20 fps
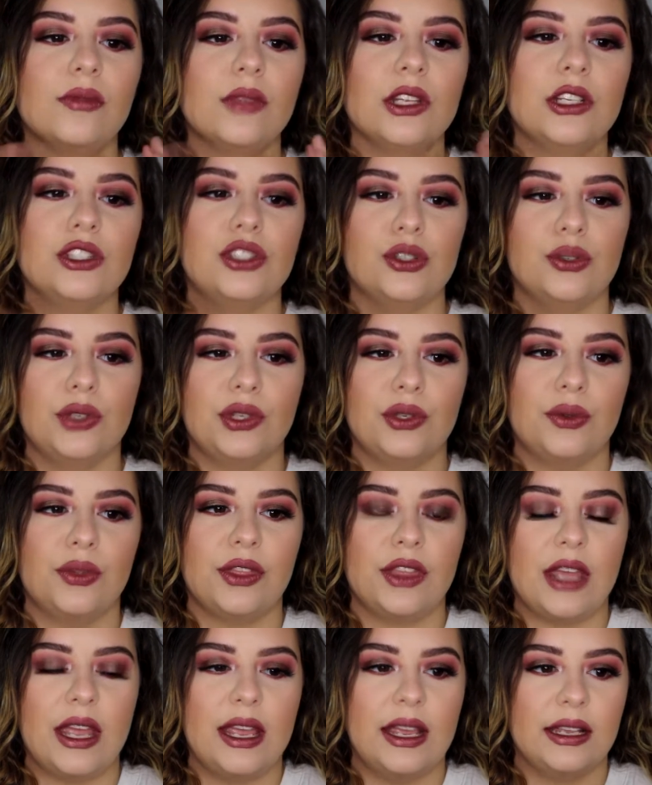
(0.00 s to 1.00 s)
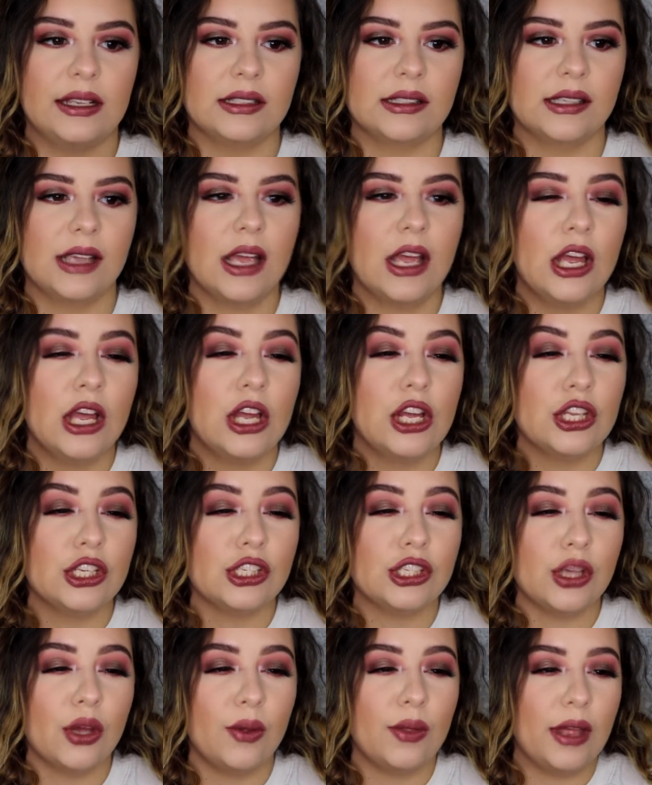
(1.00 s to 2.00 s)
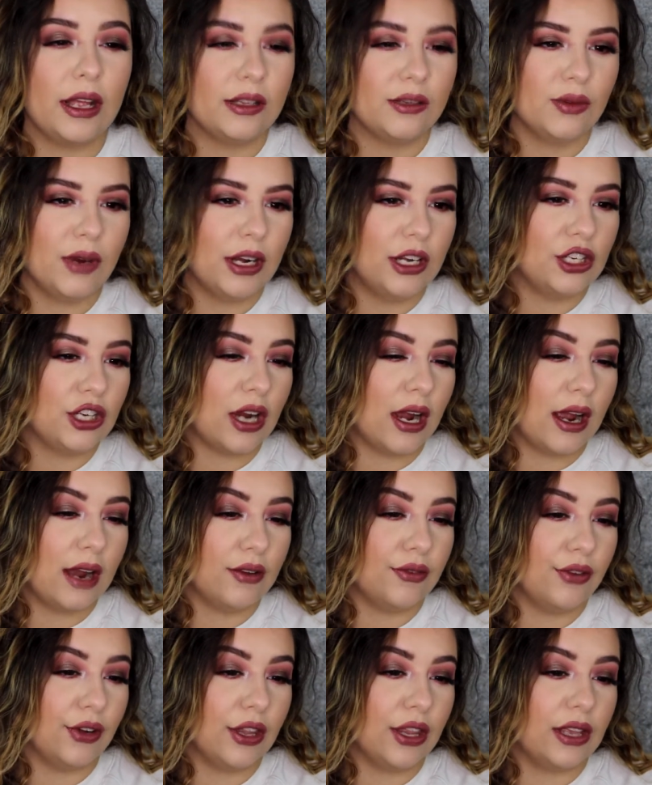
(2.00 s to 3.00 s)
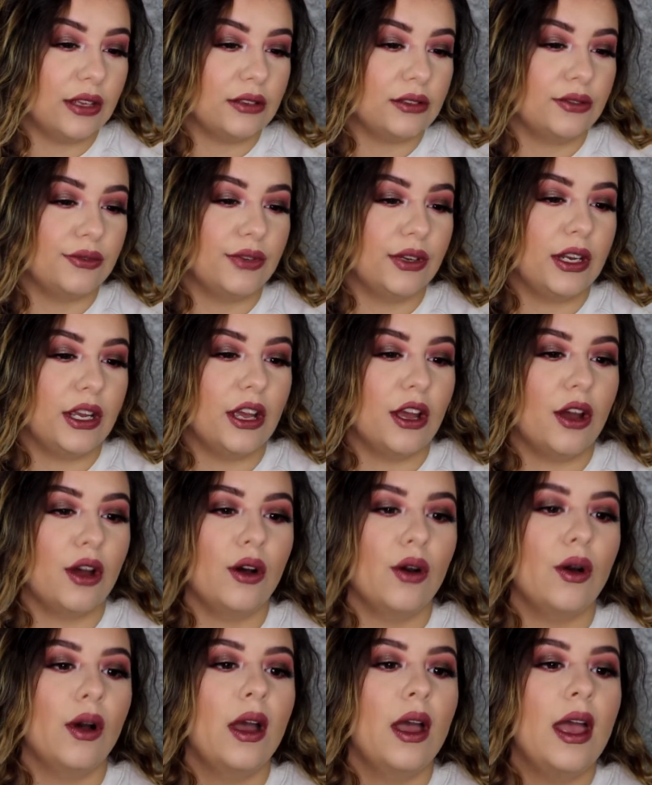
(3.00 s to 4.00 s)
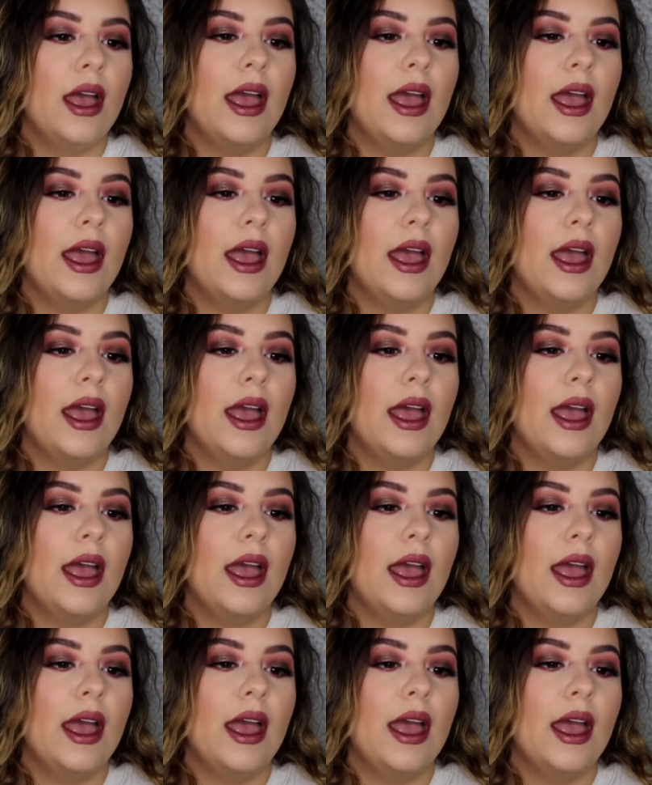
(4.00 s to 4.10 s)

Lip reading: do new things. So that's what I tried for this video,